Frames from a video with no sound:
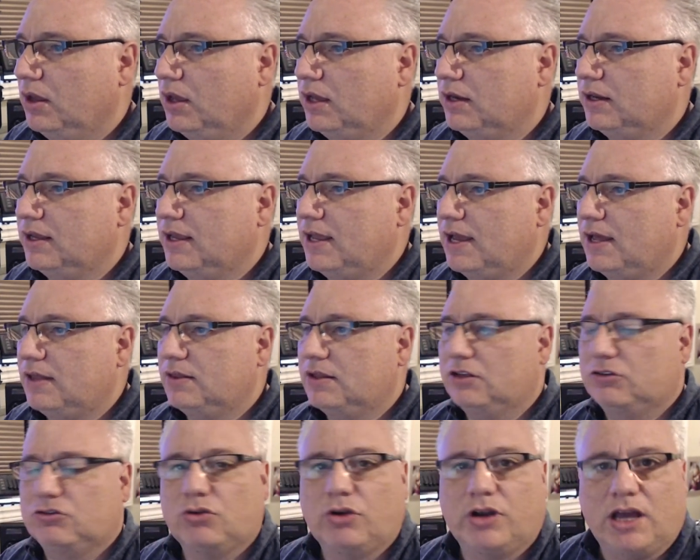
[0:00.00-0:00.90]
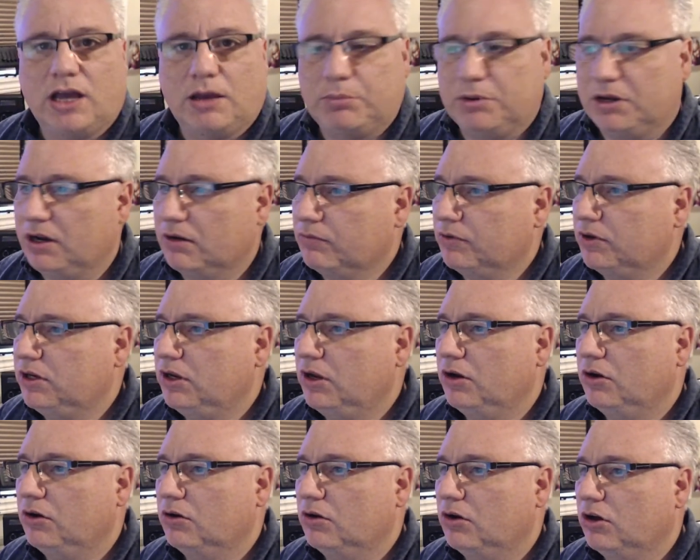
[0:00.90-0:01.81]
And again, that's going to happen every
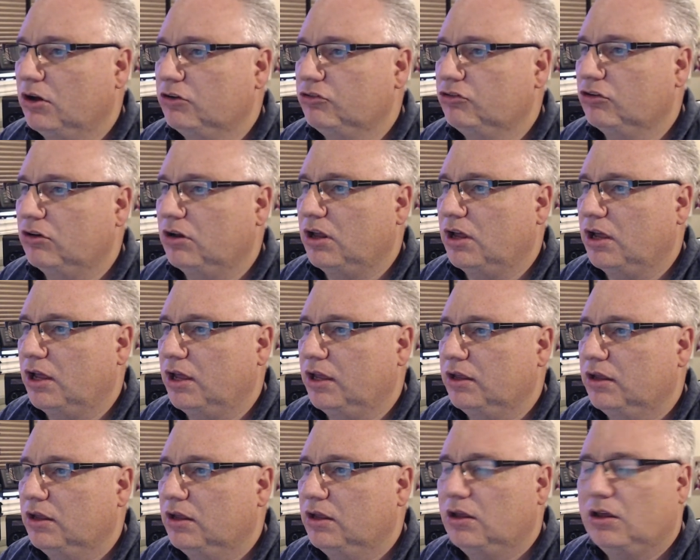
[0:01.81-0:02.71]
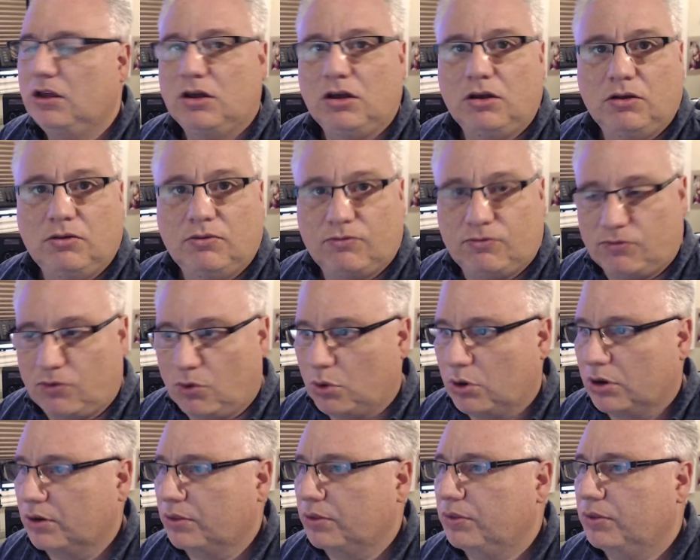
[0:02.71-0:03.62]
year on July
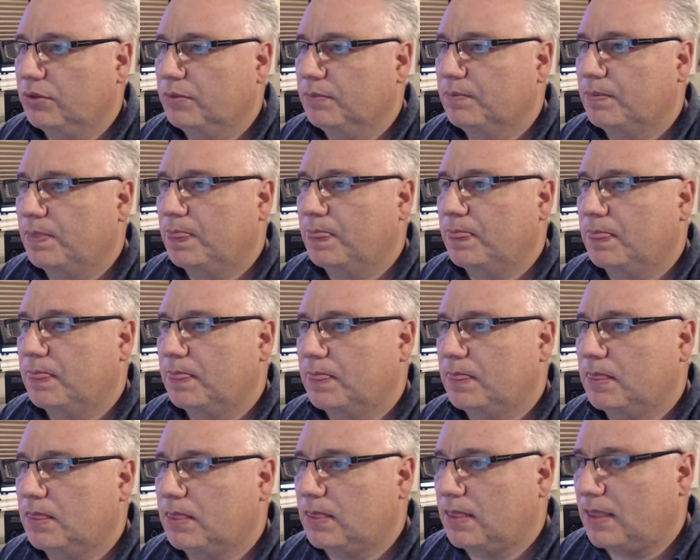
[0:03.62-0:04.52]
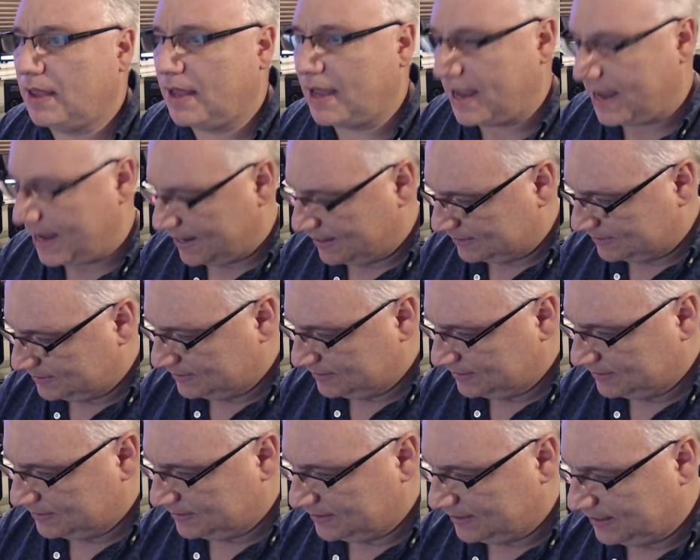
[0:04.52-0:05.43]
4th
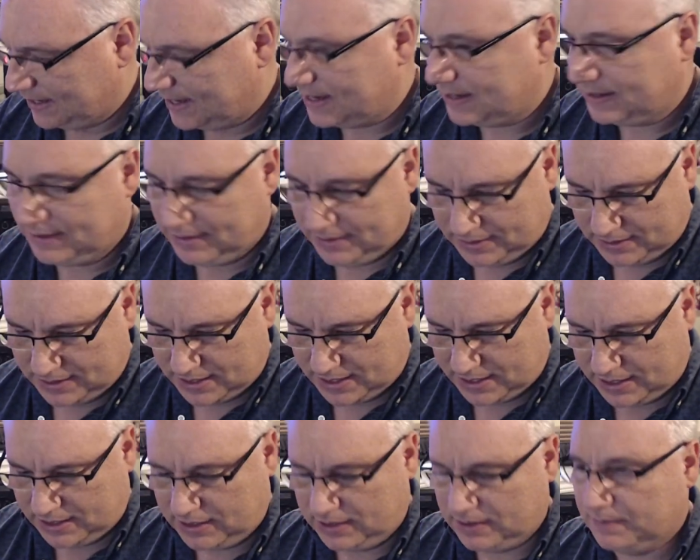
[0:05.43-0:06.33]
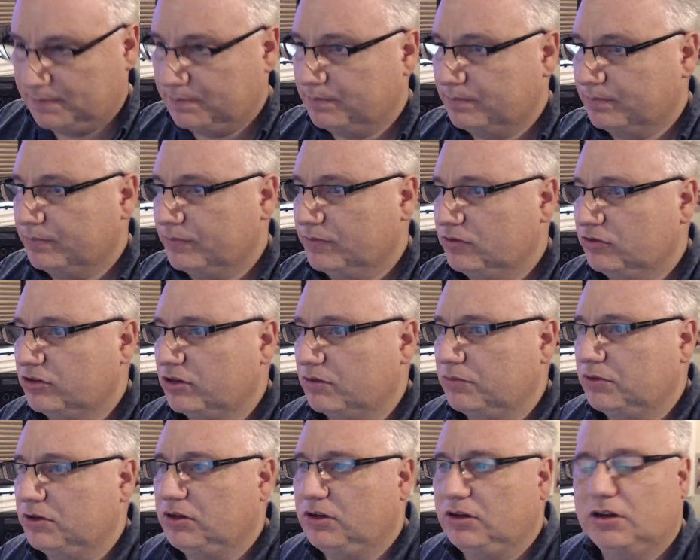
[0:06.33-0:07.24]
at the end of the day,
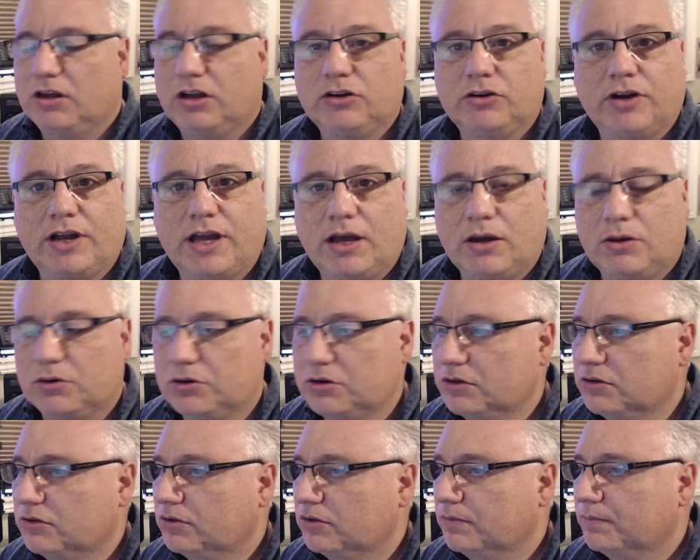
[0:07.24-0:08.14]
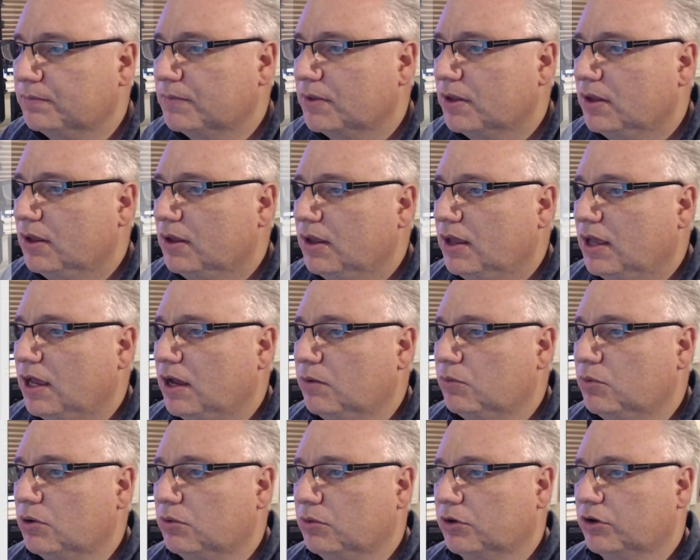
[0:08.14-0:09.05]
1700 hours.
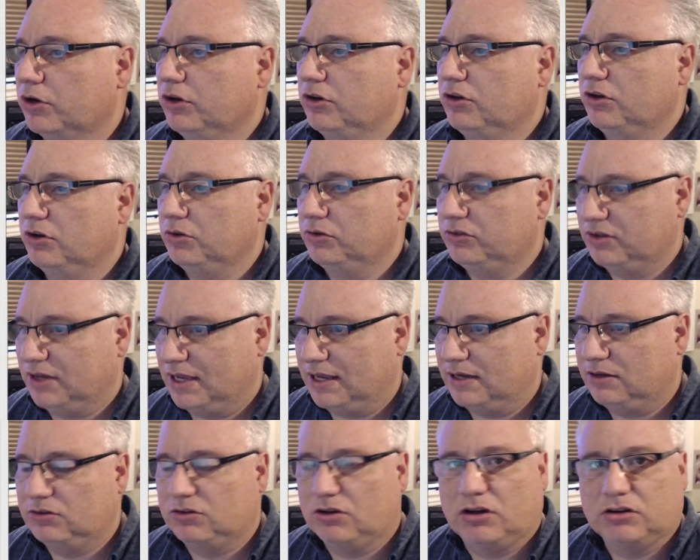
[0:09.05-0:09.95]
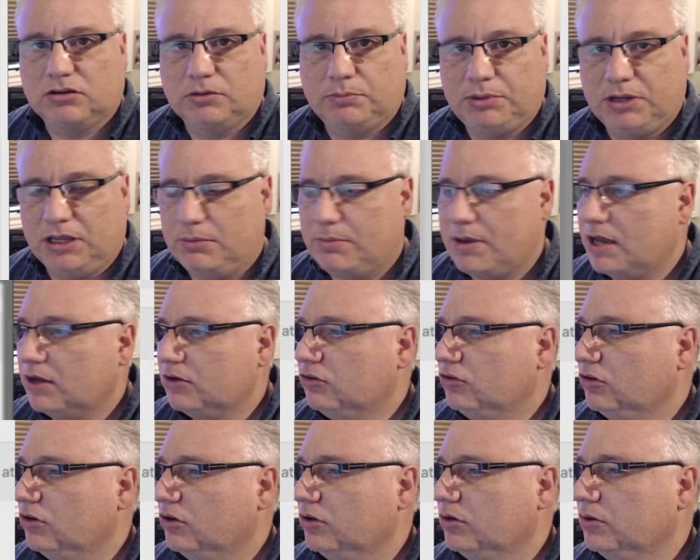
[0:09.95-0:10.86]
And what we're going to do is, again, talk to
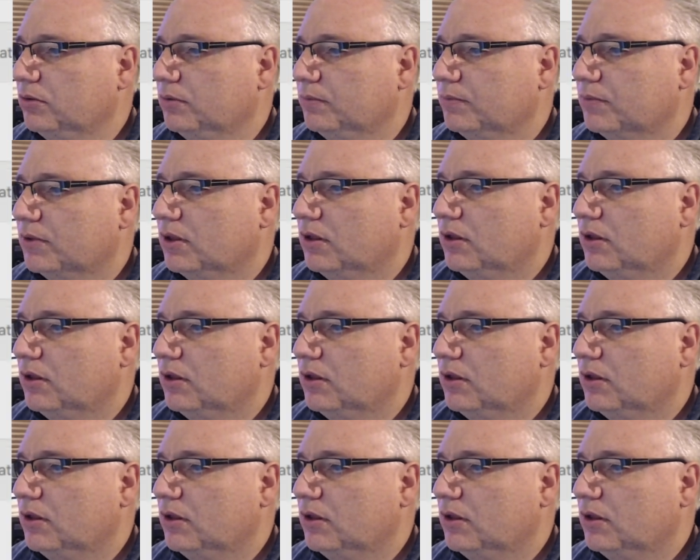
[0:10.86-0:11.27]
playback 2.